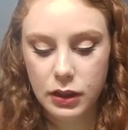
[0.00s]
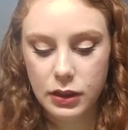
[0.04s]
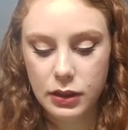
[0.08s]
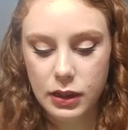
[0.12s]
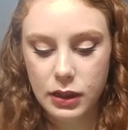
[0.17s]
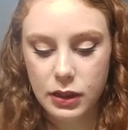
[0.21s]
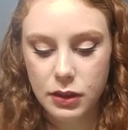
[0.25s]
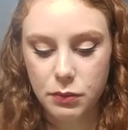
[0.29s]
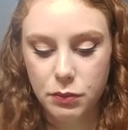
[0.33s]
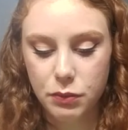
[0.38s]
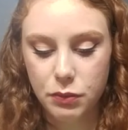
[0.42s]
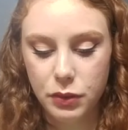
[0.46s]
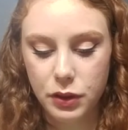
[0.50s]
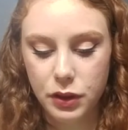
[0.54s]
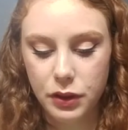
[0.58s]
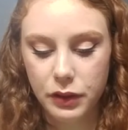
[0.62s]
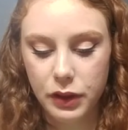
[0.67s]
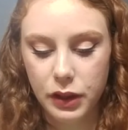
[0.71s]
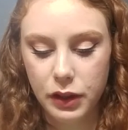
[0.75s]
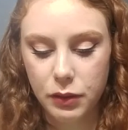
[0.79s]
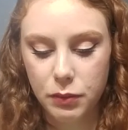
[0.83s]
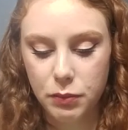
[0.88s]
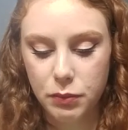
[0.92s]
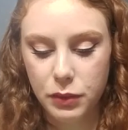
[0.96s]
It says
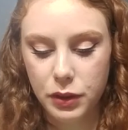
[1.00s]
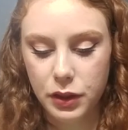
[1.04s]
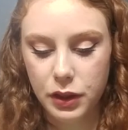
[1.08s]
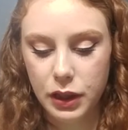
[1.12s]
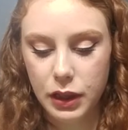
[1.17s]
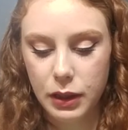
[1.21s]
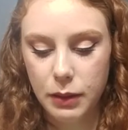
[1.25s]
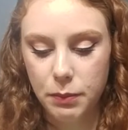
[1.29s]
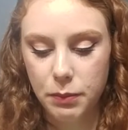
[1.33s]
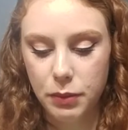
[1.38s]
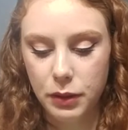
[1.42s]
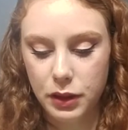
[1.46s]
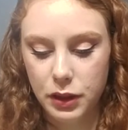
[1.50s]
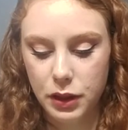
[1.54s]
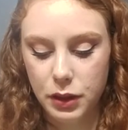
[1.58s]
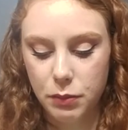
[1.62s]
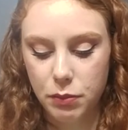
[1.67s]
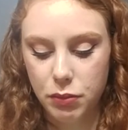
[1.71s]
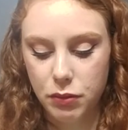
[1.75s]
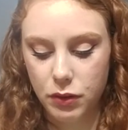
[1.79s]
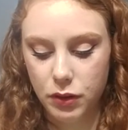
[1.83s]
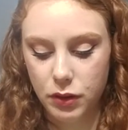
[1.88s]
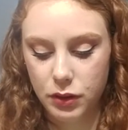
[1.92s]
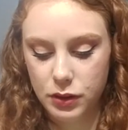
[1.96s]
Mura
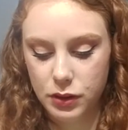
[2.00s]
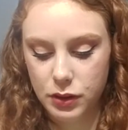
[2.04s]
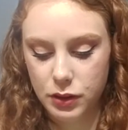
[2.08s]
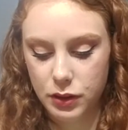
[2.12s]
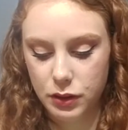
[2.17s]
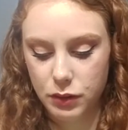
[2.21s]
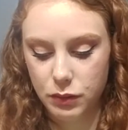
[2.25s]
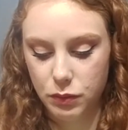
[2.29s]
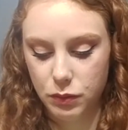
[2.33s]
Butter Bronzer.